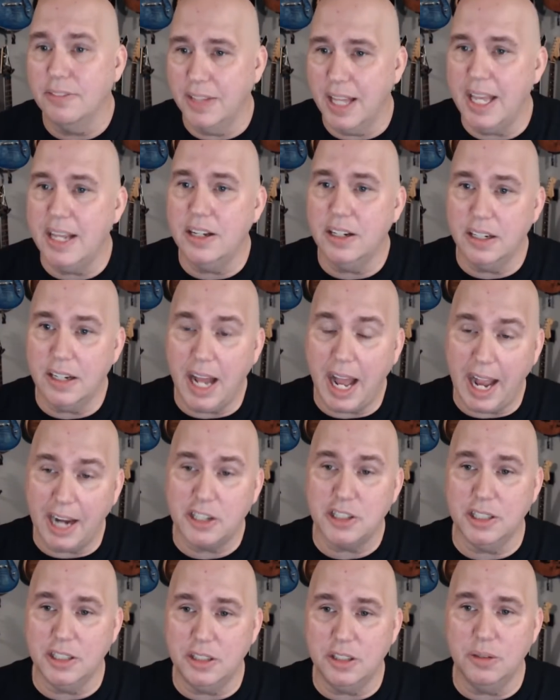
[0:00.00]
they could
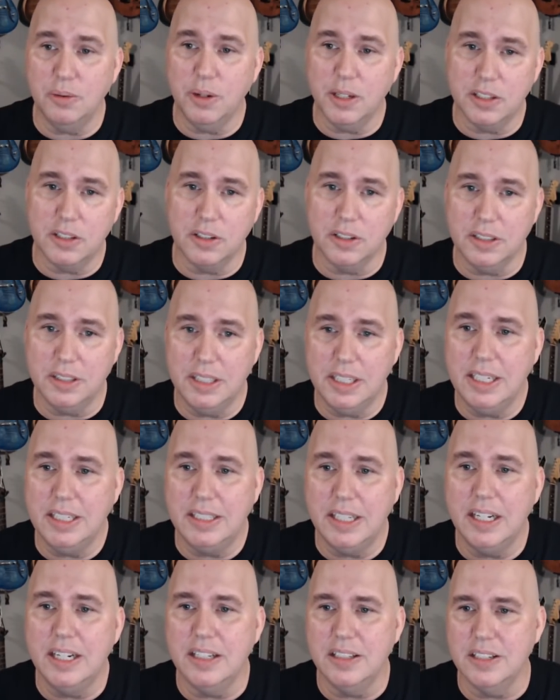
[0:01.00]
actually do what Circuit City
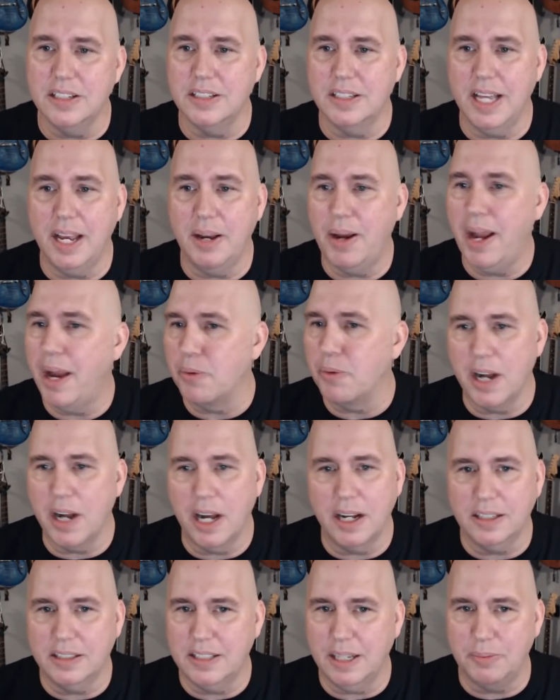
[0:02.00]
did and just say, "Hey, we're
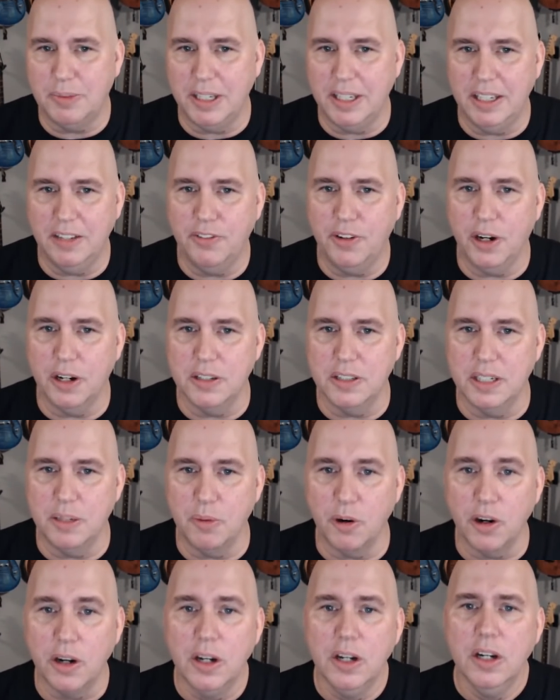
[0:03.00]
not accepting gift cards
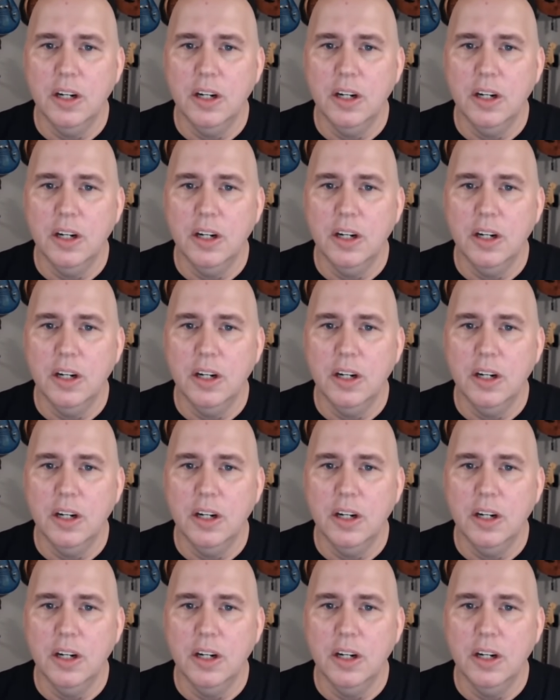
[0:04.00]
anymore."